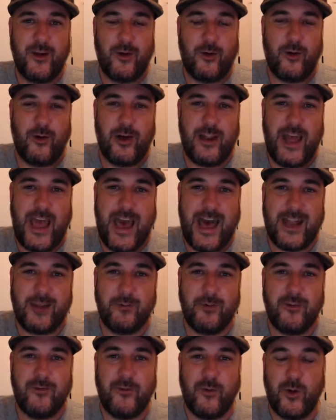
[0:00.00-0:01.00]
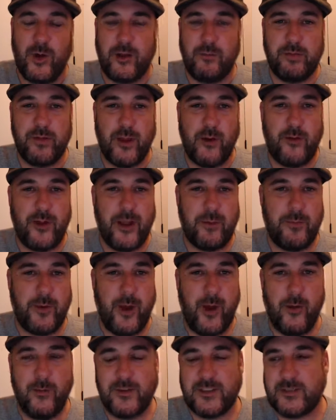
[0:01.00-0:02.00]
on how to avoid blowing up a
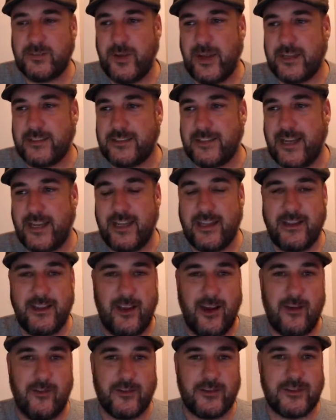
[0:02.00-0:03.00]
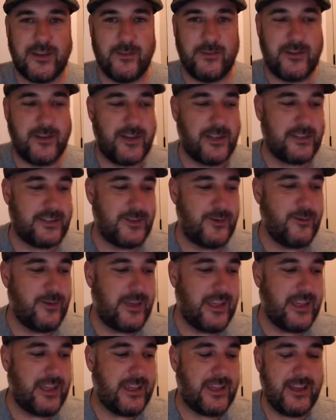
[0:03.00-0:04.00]
home inspection, I didn't cover something that's
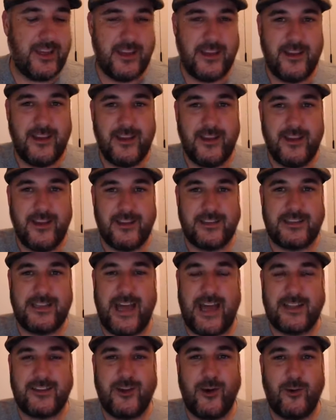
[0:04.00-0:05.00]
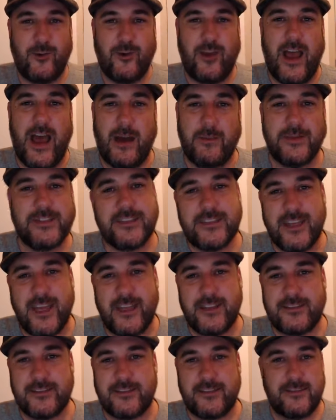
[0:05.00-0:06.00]
unique, is not total common
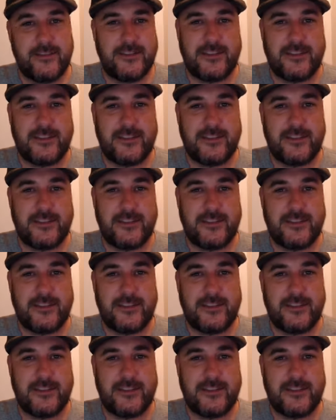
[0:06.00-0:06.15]
sense.